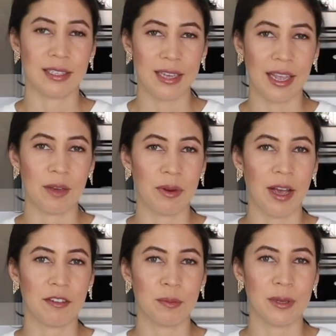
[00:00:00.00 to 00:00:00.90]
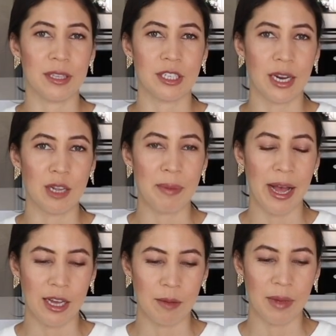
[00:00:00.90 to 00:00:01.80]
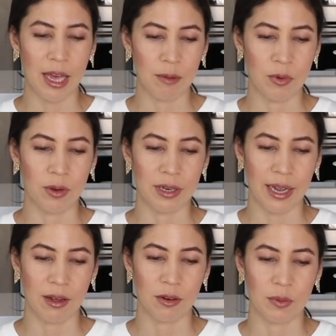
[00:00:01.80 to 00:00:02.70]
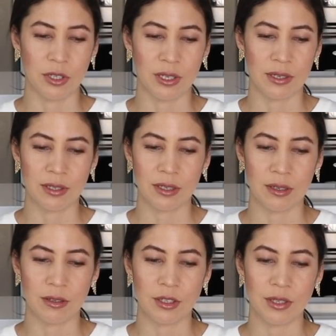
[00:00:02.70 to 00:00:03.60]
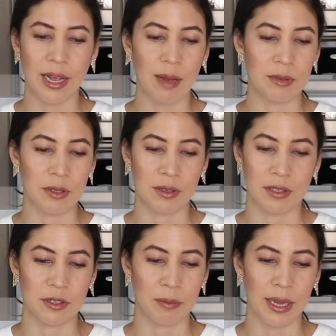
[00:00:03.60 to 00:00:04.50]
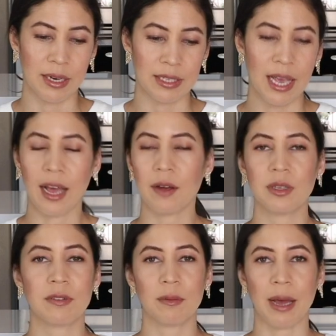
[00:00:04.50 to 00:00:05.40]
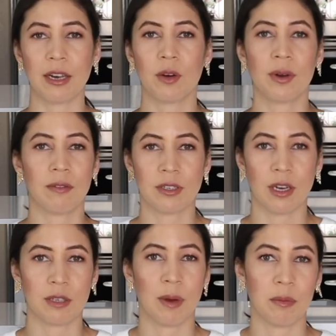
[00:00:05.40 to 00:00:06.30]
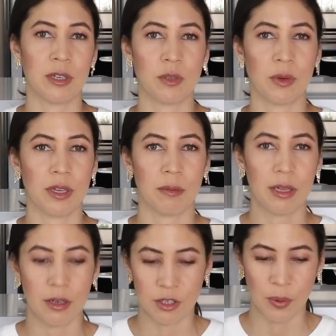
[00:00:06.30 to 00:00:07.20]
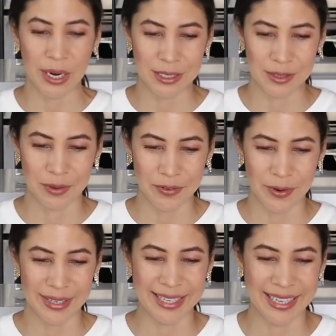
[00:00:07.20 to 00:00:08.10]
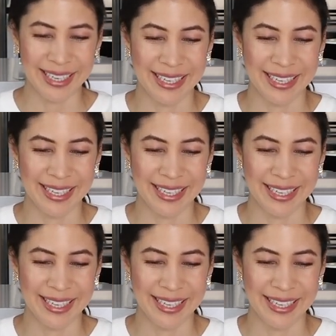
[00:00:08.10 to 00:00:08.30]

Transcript: second would have to be the Jenny Packham emerald gown, which is absolutely stupendous. I always feel bad. No one ever talks about Prince William. He looked great too, of course.